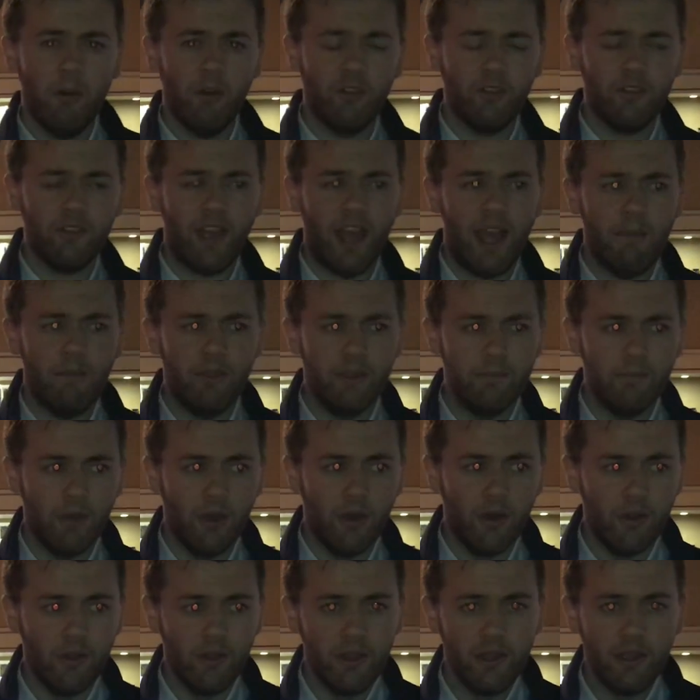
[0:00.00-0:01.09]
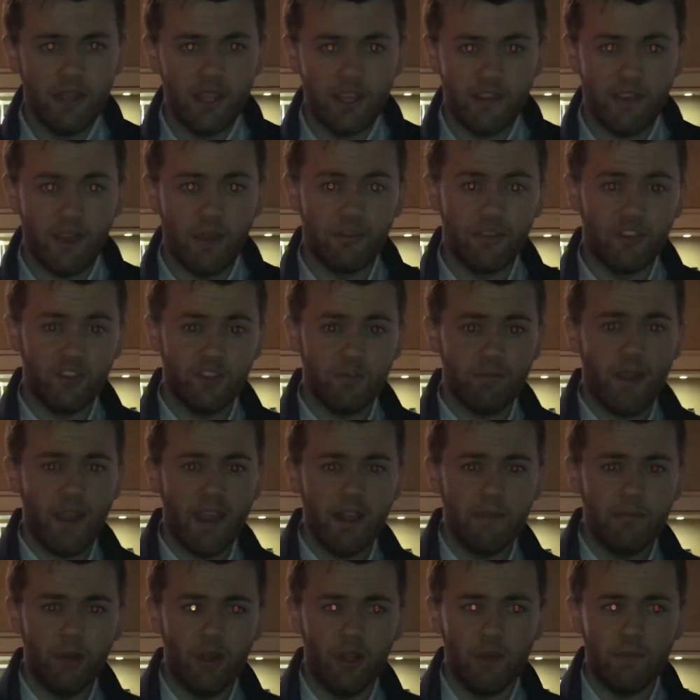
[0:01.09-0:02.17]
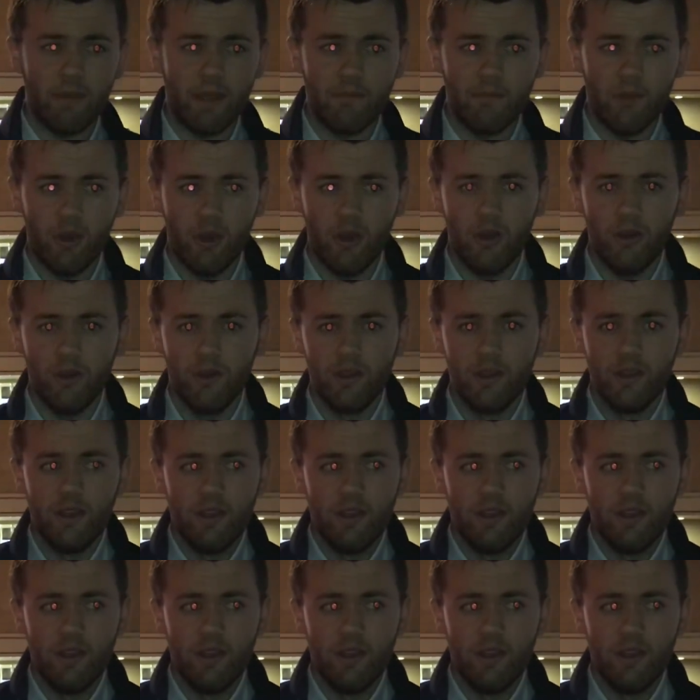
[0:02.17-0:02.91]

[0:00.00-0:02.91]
more time on the ball, he's able to spray the ball a bit more.